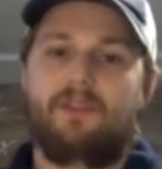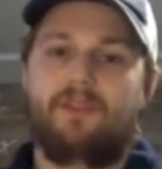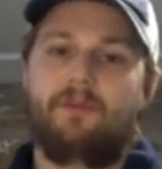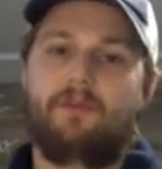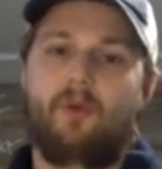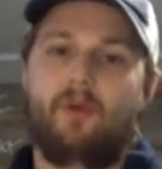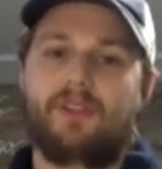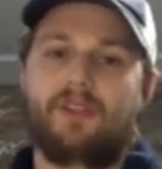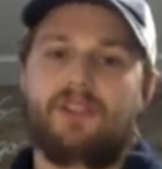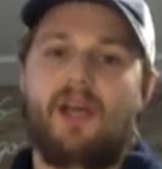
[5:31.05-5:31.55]

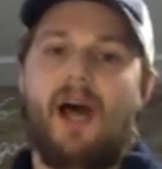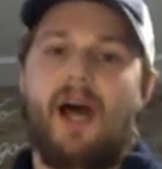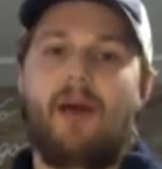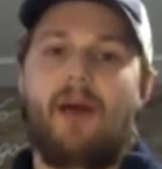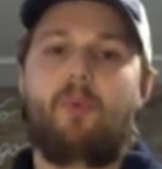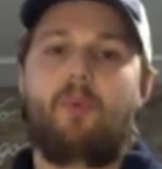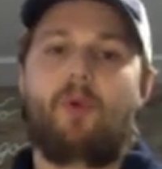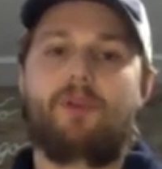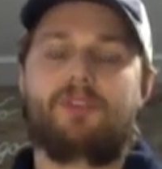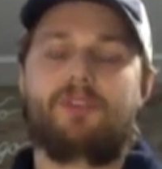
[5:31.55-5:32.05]
force
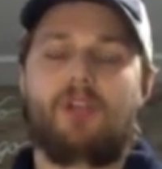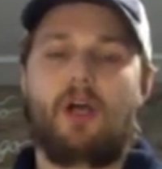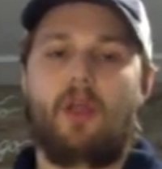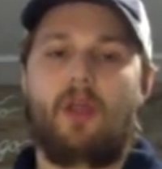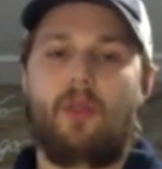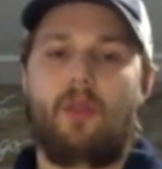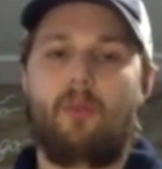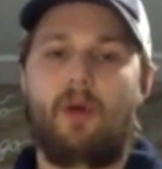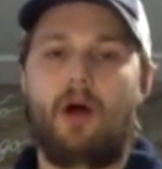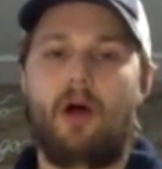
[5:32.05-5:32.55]
upwards on the
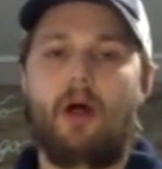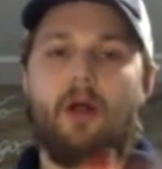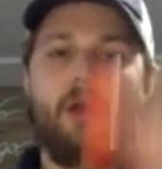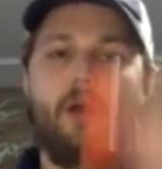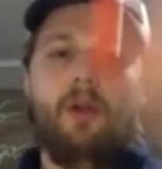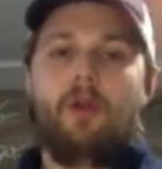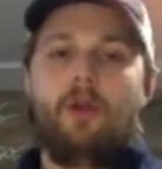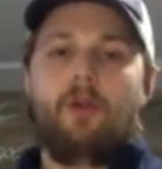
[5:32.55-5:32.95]
ball,